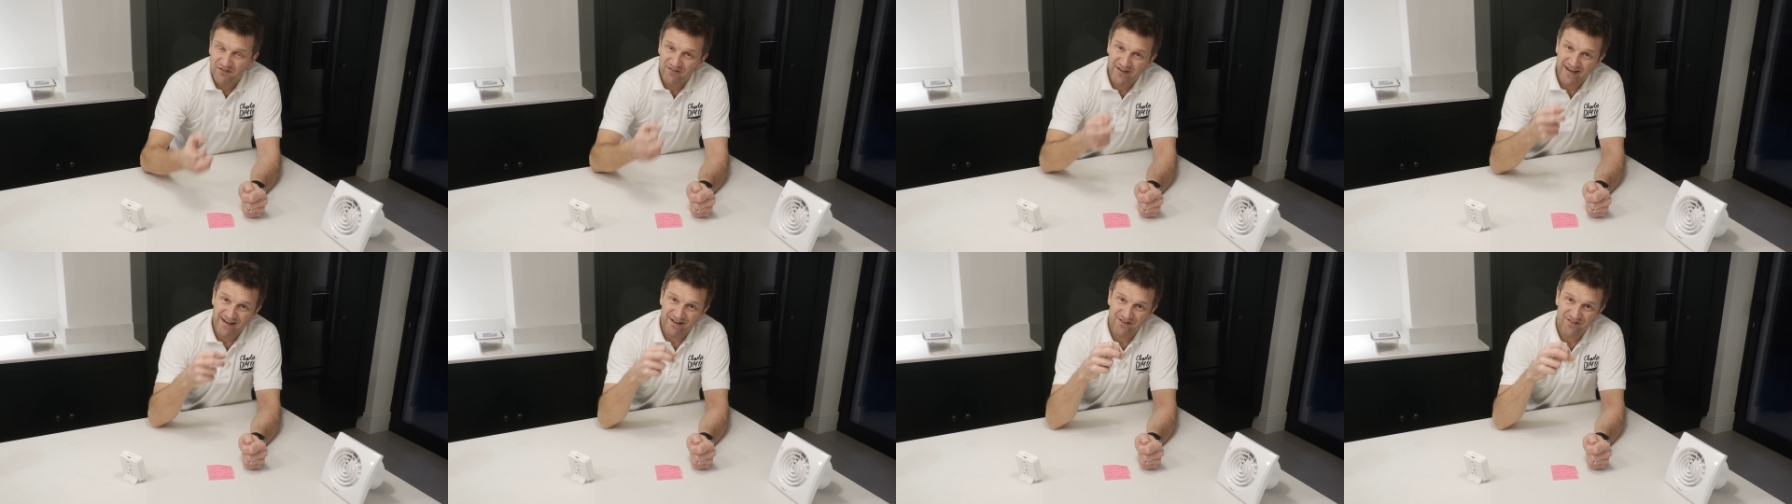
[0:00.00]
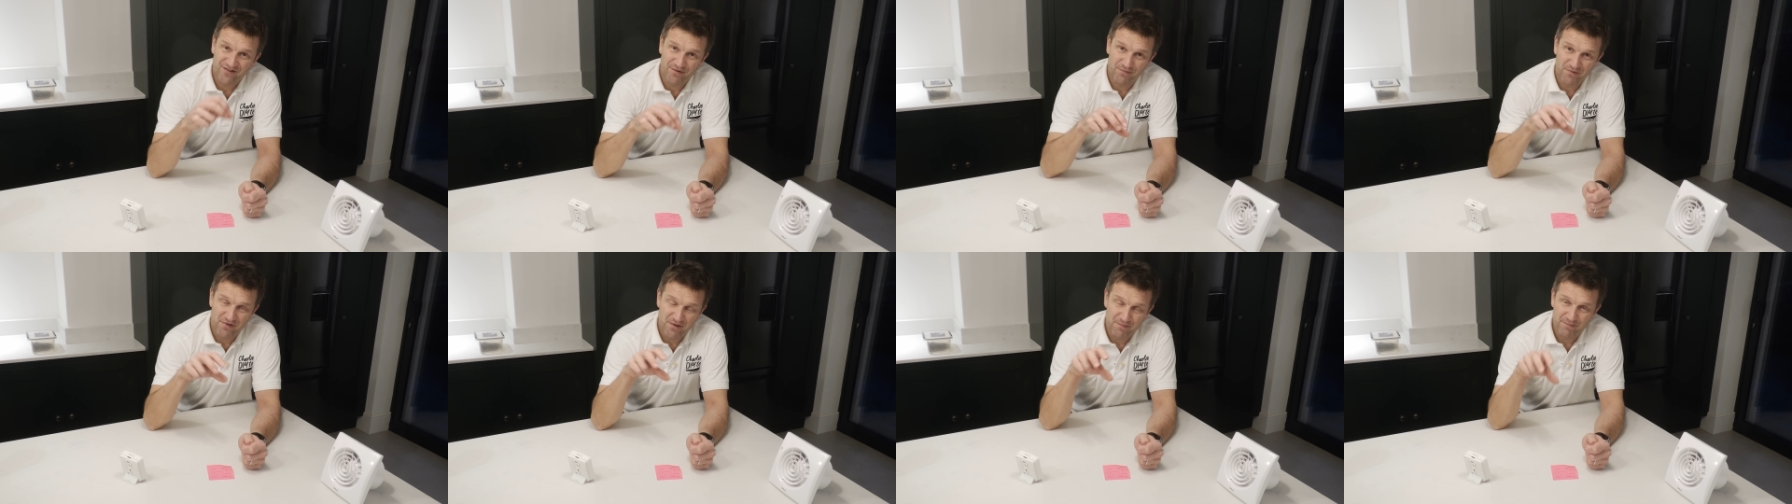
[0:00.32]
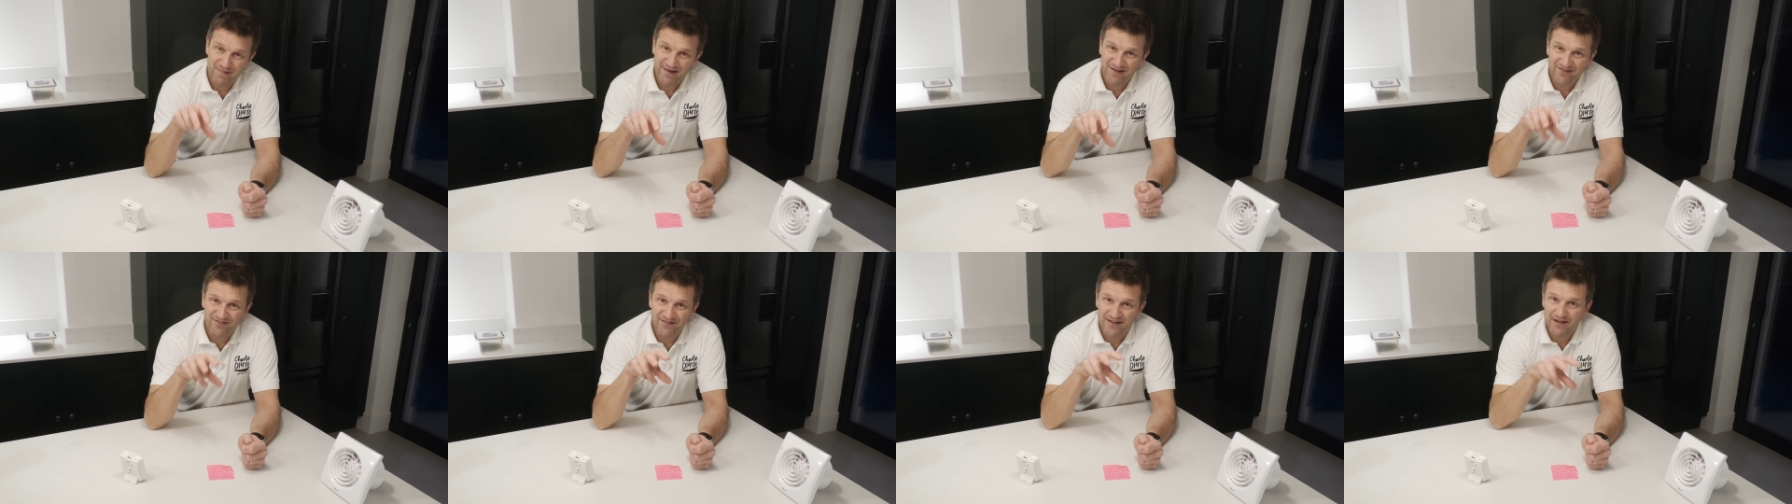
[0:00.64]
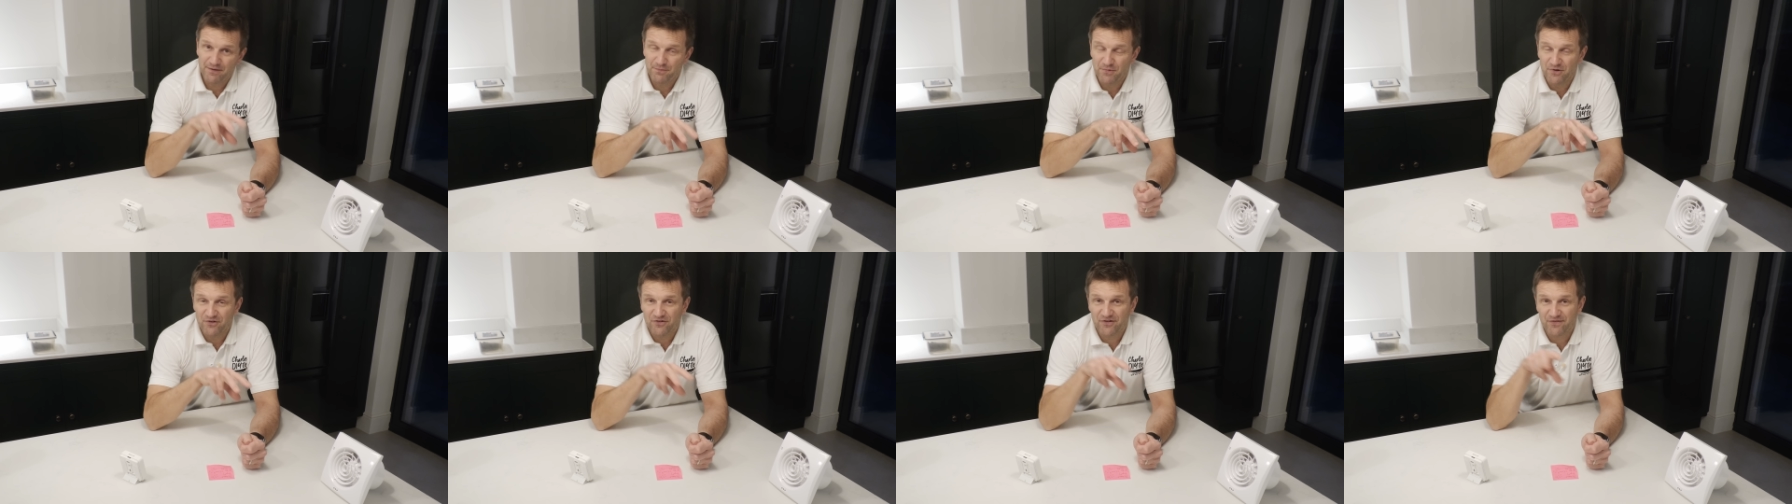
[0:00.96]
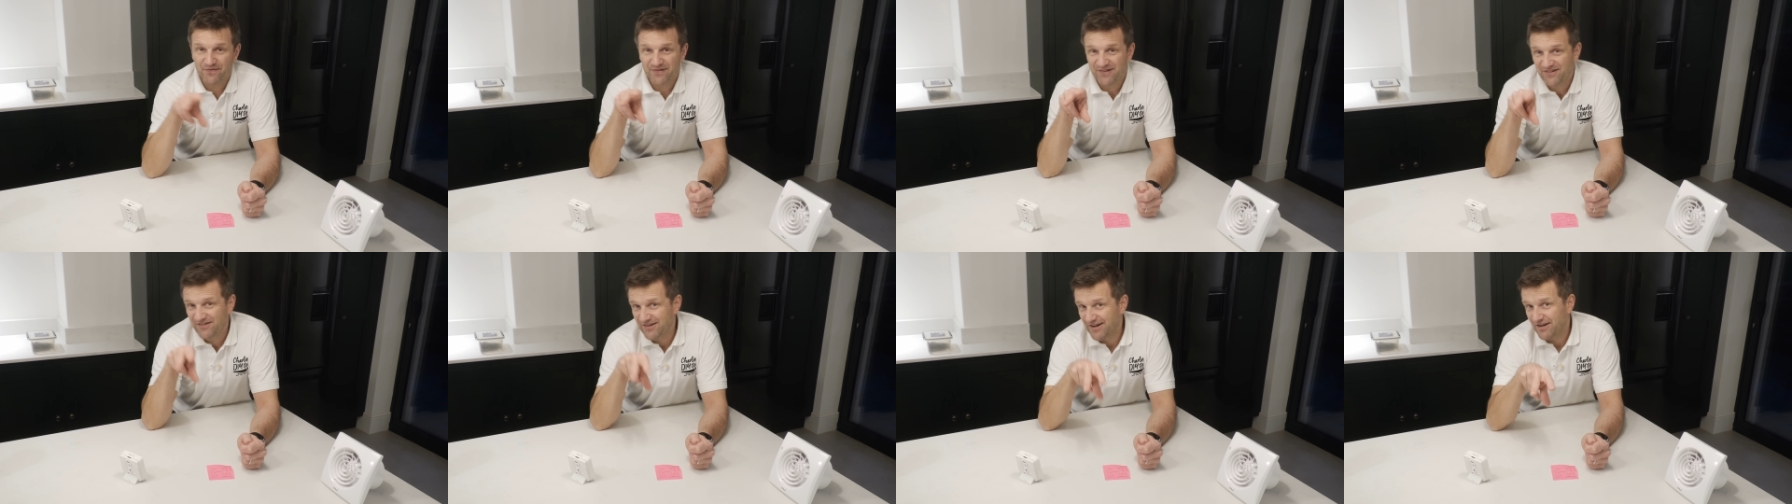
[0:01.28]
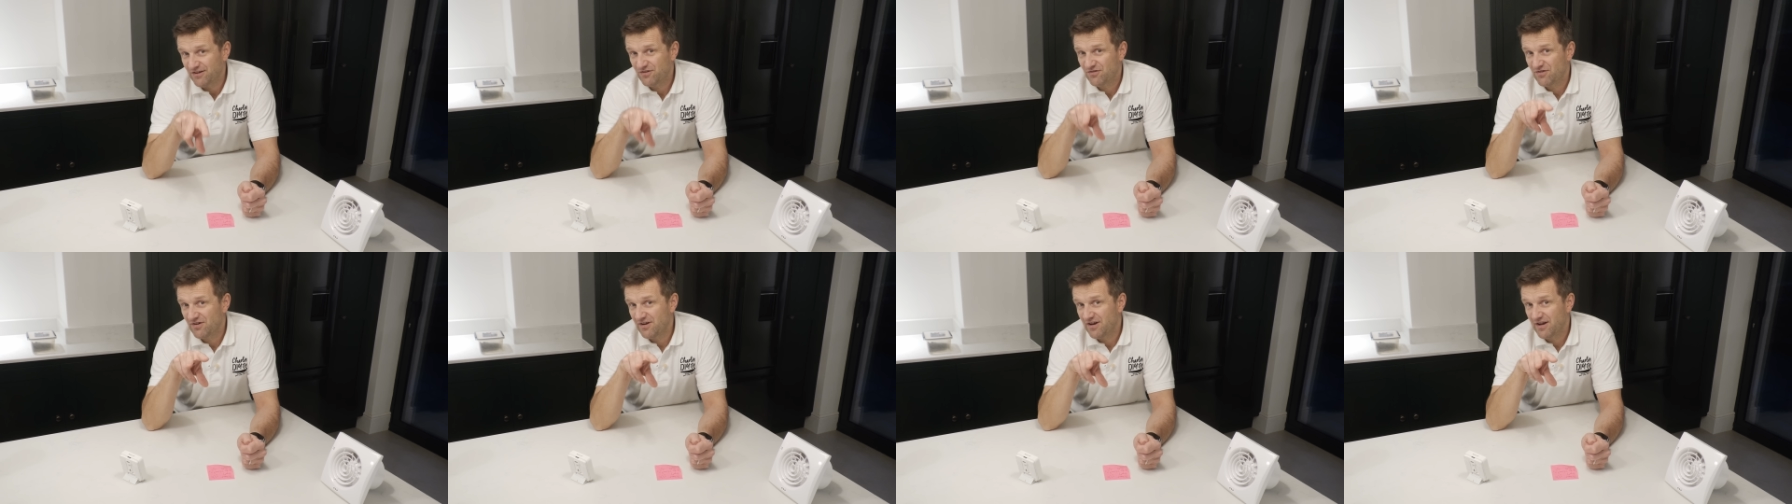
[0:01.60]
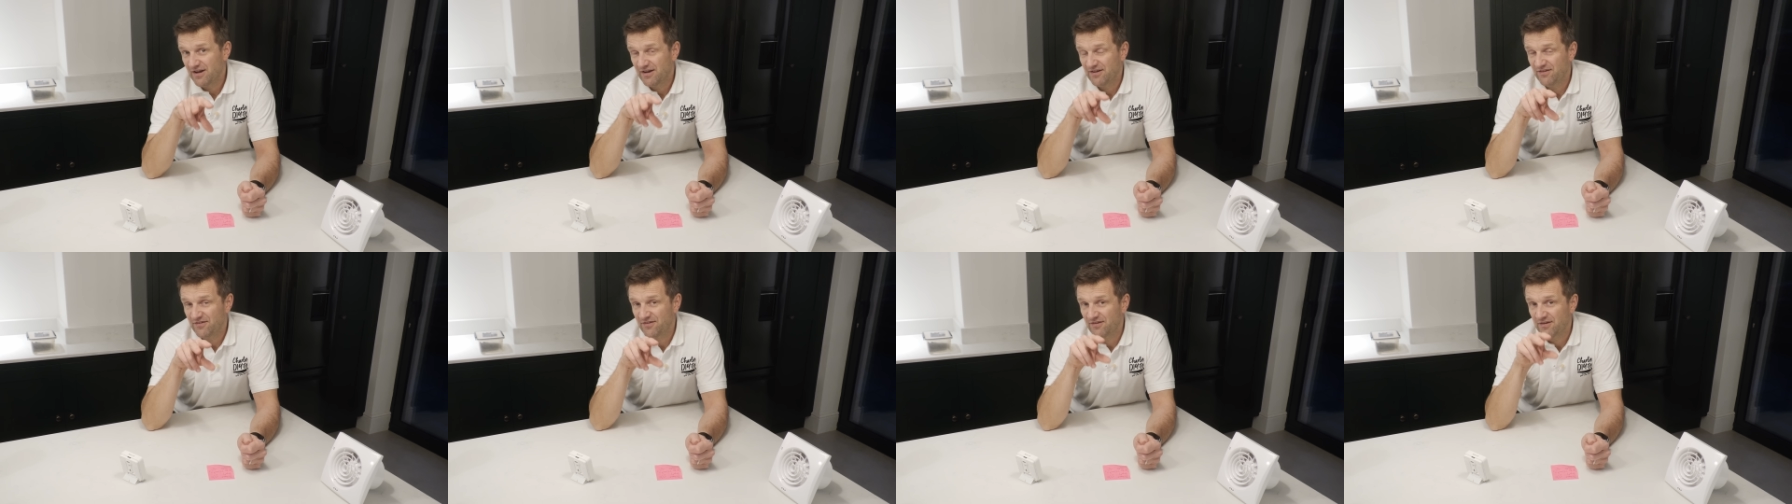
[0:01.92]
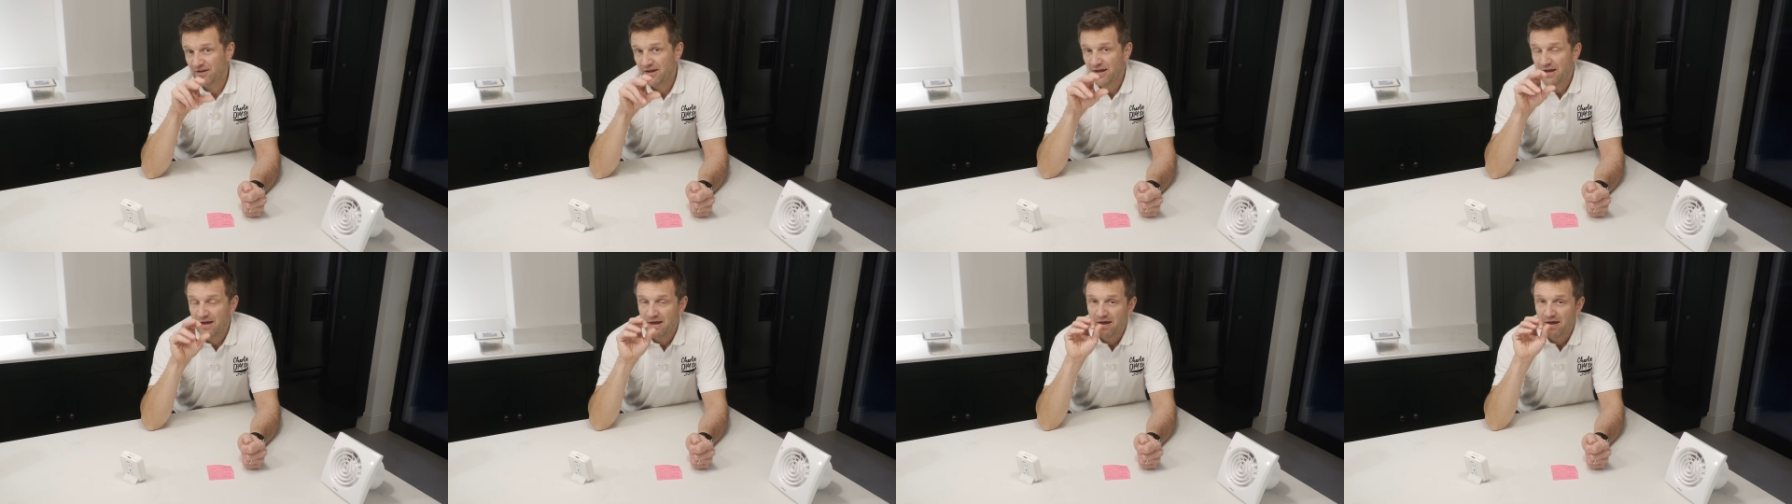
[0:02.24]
take some of the best elements of a centralized